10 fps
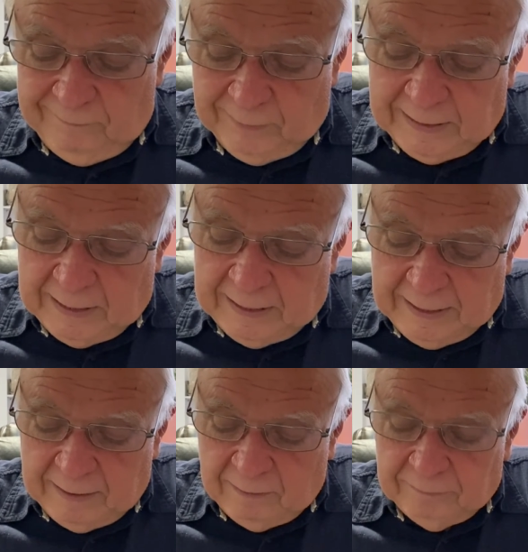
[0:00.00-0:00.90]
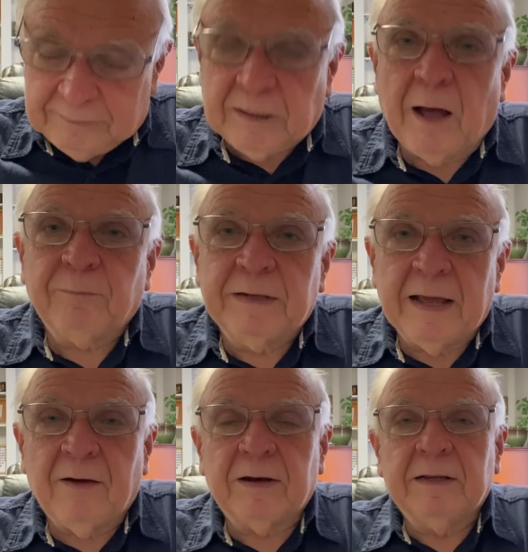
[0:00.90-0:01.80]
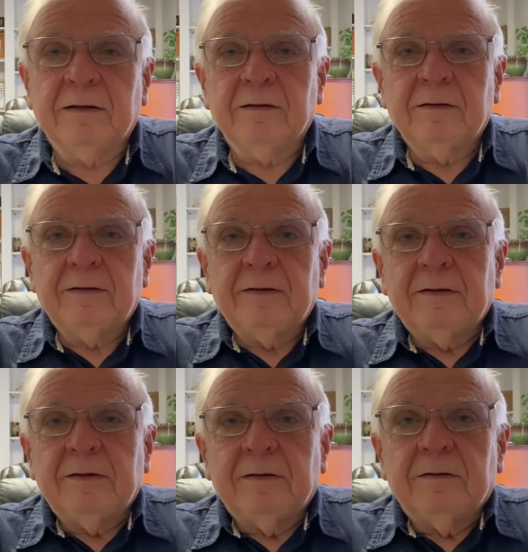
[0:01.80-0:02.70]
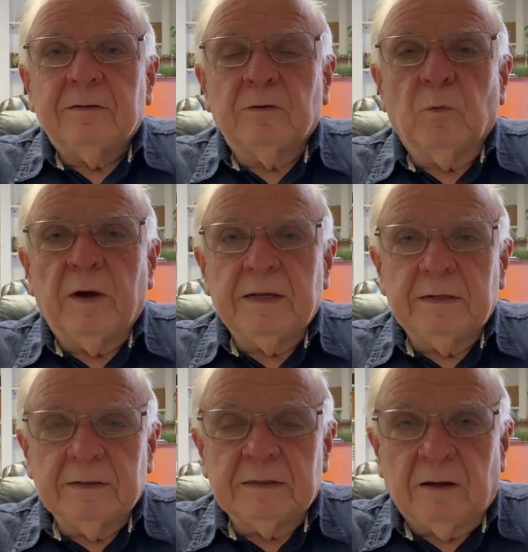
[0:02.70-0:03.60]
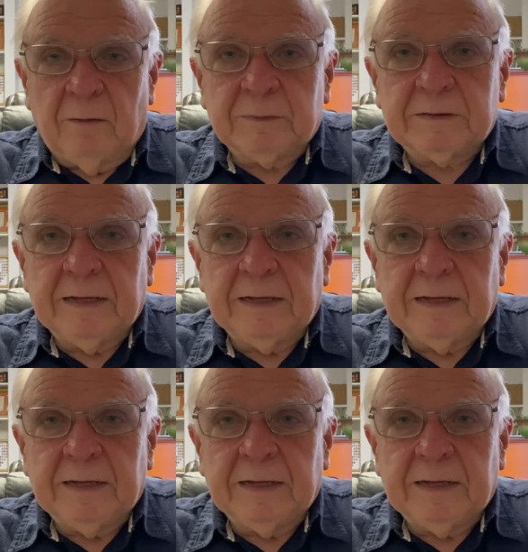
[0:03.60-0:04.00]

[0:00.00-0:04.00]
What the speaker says: We got to stop doubting the way that Thomas